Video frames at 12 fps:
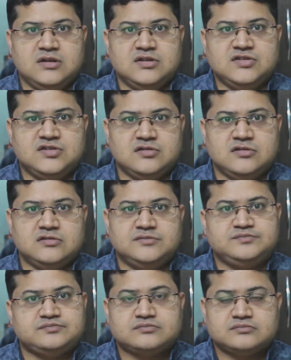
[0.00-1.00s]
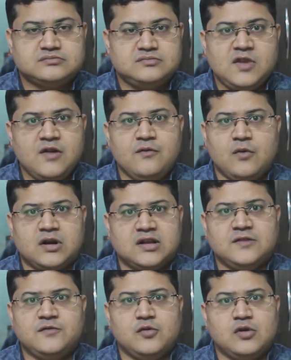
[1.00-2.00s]
So what are
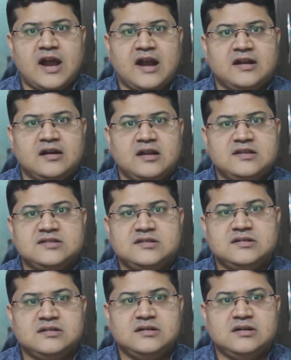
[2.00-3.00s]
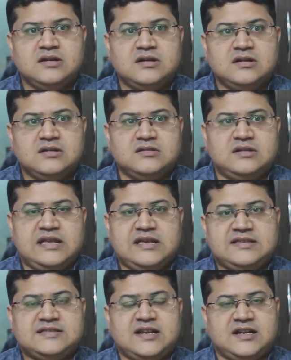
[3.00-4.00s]
the 4 categories?
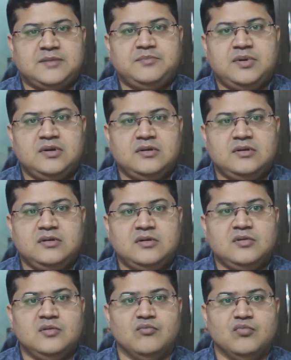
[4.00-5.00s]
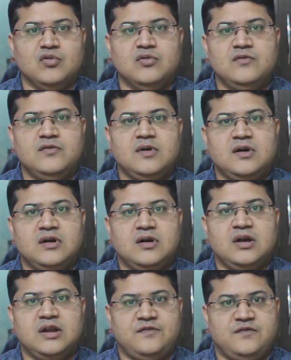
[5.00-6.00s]
The setup, move,
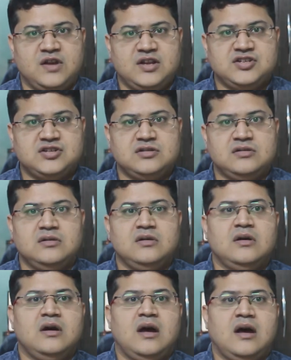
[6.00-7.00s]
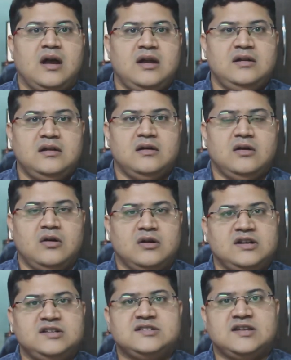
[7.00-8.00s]
refresh, and
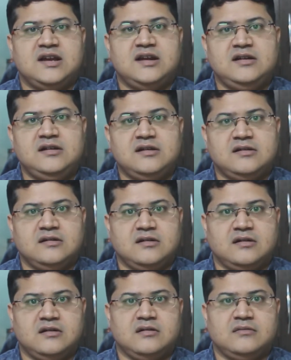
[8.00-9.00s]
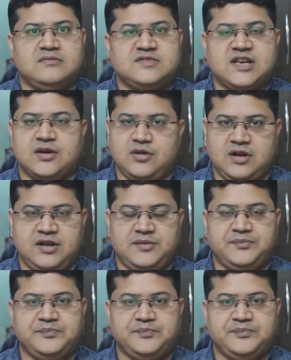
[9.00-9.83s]
audits and security.